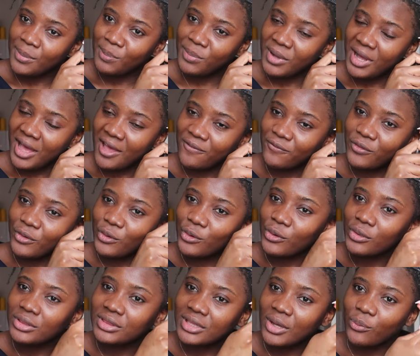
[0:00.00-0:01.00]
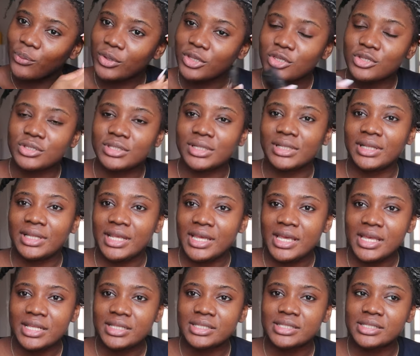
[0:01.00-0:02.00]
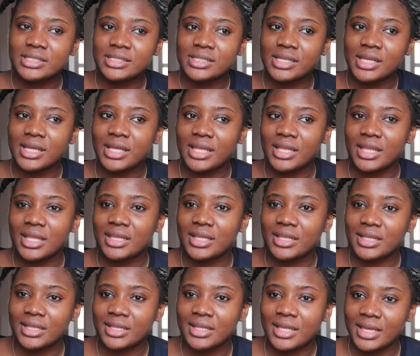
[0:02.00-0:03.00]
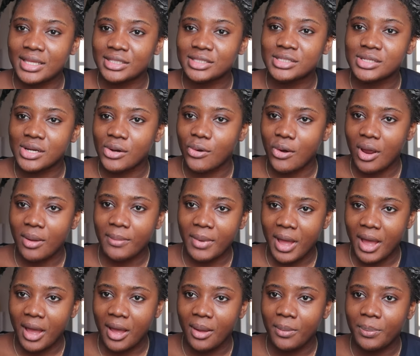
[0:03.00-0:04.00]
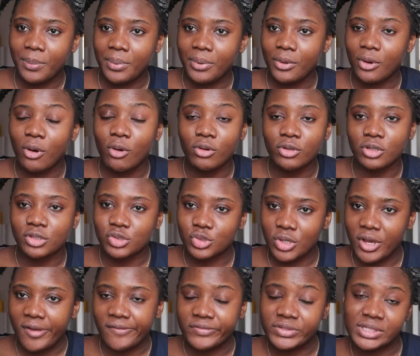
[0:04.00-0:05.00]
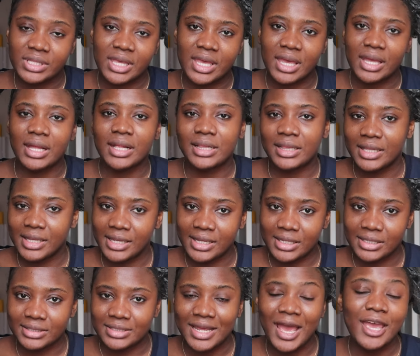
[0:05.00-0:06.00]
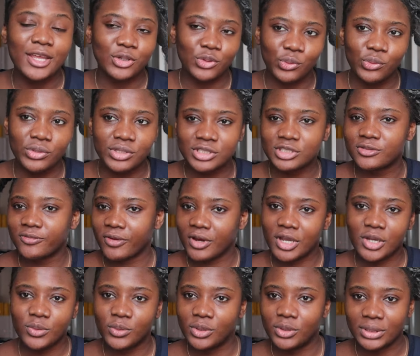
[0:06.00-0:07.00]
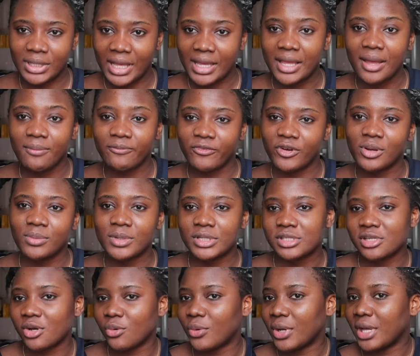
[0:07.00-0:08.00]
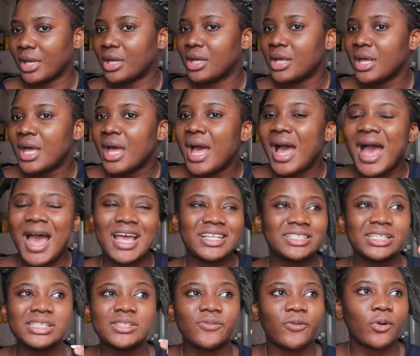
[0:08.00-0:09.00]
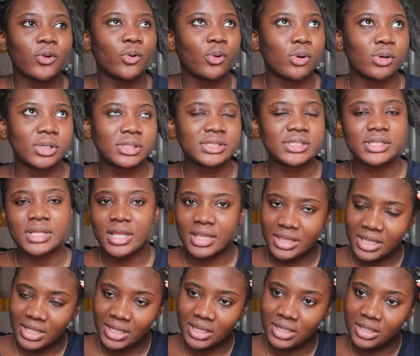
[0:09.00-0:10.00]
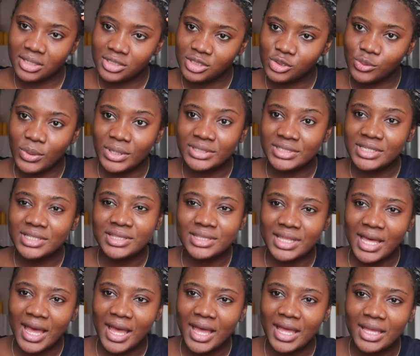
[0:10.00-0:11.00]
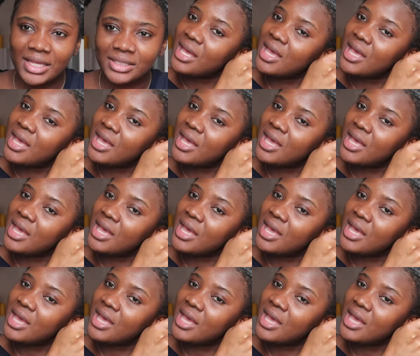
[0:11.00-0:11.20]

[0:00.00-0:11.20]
But I forgot that when you delete the Instagram app, all your drafts get cleared. I know this very well, like I'm very much aware. I just forgot then, so I did that.